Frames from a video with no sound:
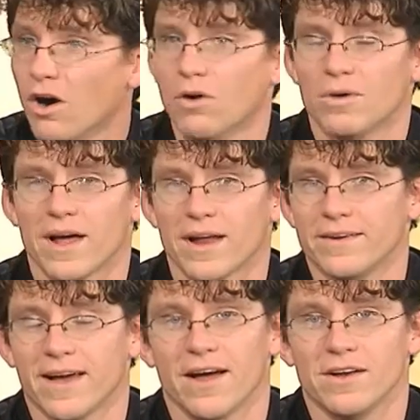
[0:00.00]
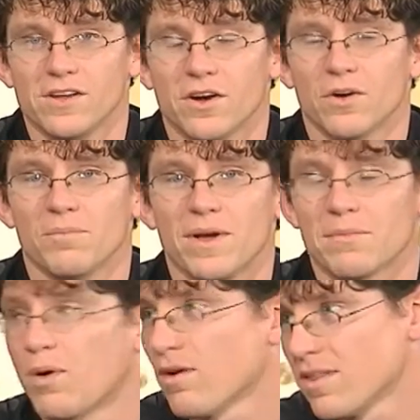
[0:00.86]
Oh, without a doubt. And, you know, a
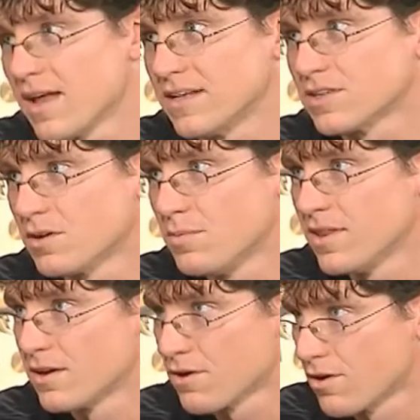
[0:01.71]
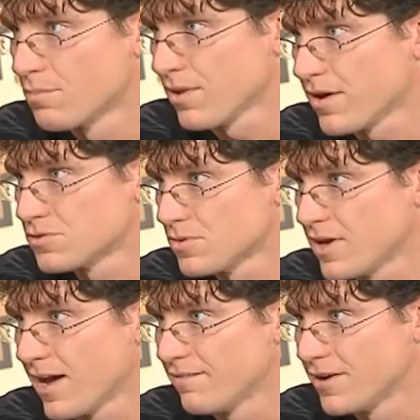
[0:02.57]
big part of that is going to be the current players we
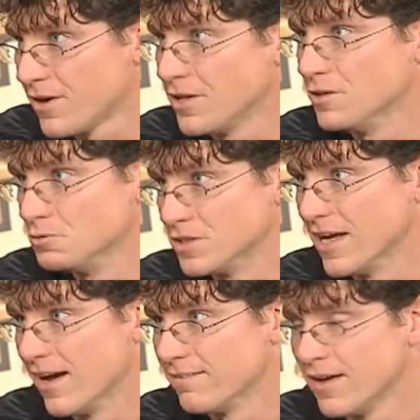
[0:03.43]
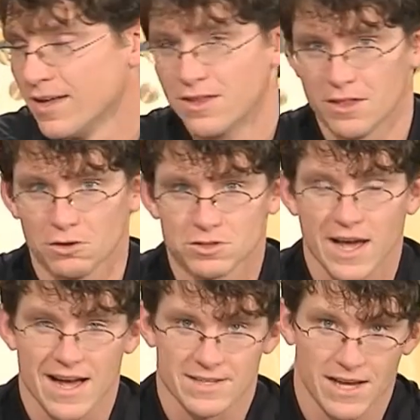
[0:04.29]
have here at UCF. Mm-hmm. Those
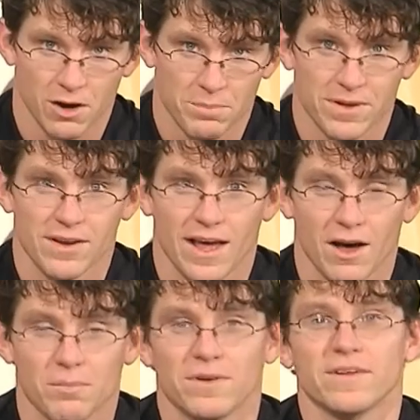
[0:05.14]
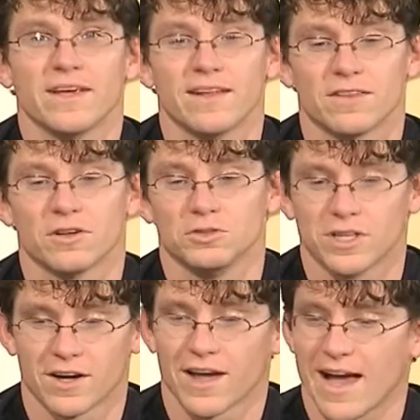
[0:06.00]
guys helping to get those
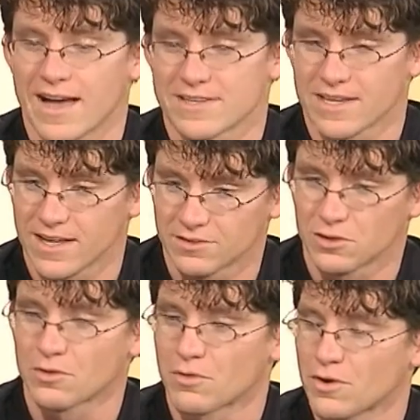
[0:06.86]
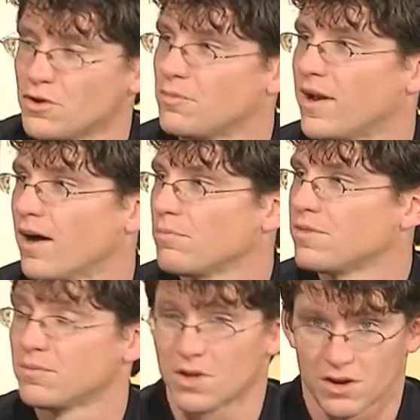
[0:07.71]
young guys into the room and help
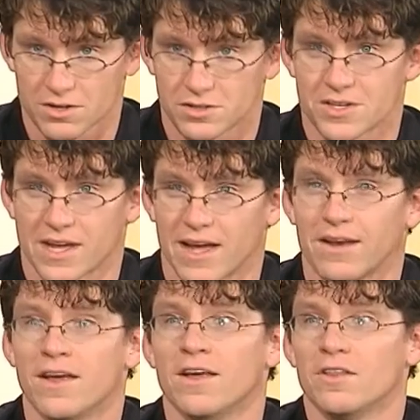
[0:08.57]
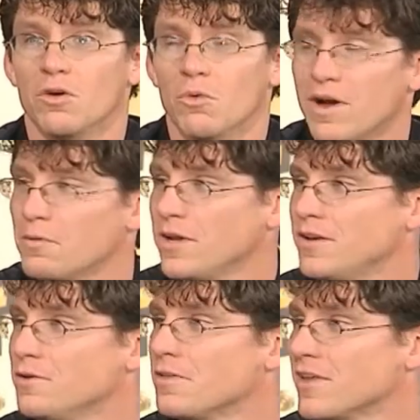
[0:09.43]
them to understand the way we
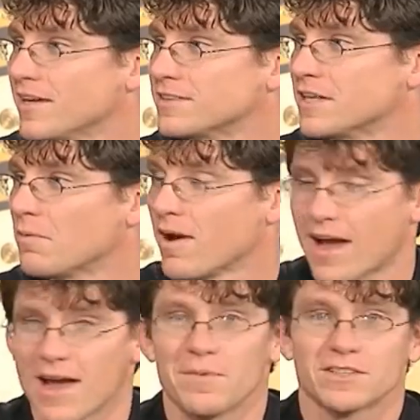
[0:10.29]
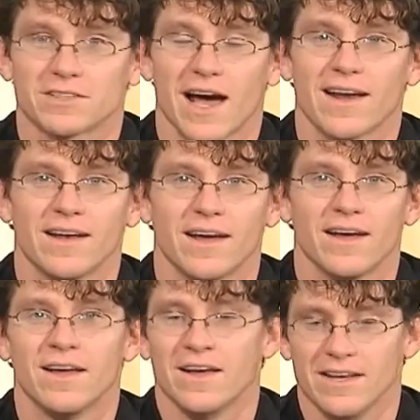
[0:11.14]
do things here. But I am excited to,
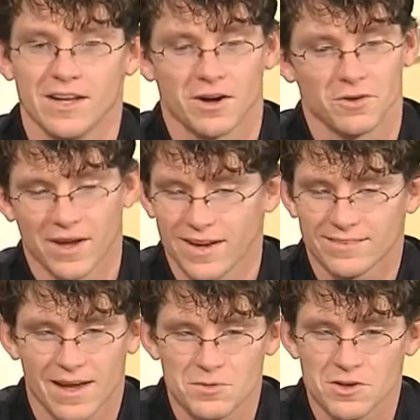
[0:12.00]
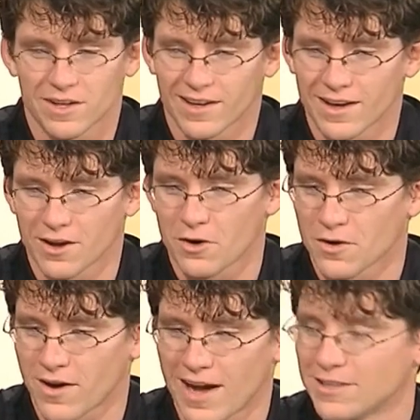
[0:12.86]
you know, anytime you can go
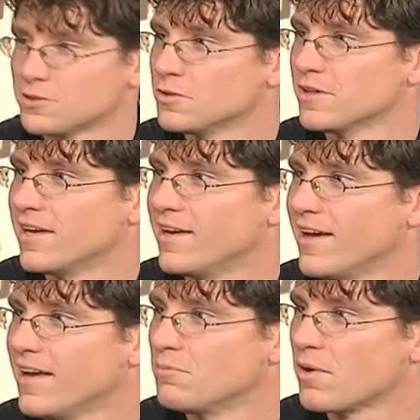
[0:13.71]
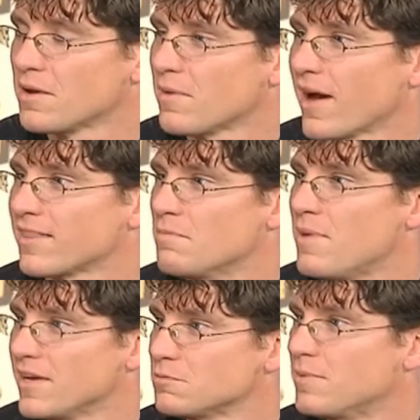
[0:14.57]
to a high school and bring back the
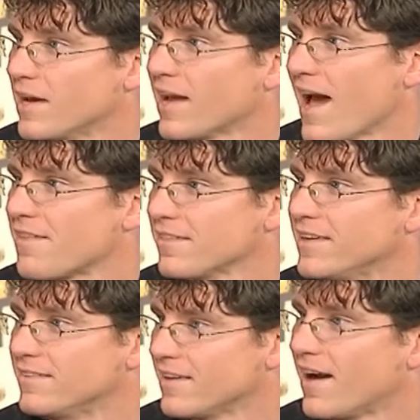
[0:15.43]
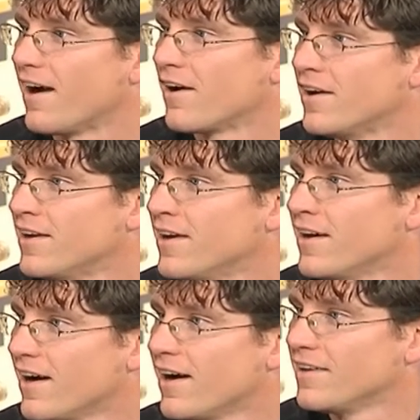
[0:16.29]
best big athlete there,
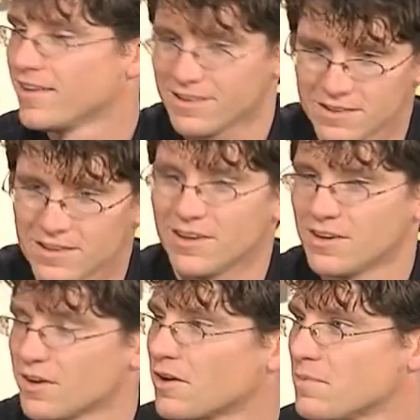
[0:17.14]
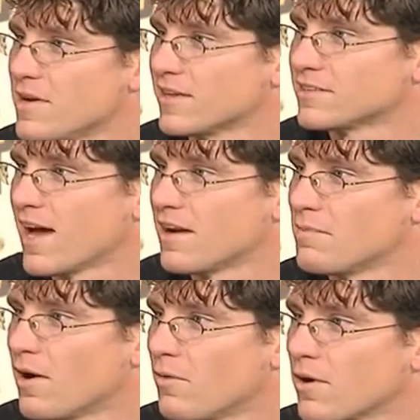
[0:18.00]
mm-hmm. Then you're going to be excited
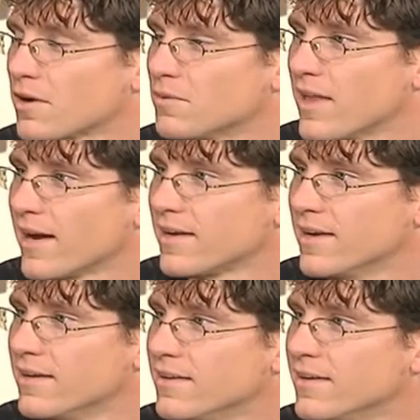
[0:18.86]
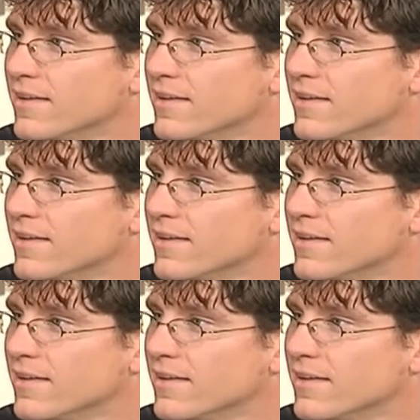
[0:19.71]
about working with that kid.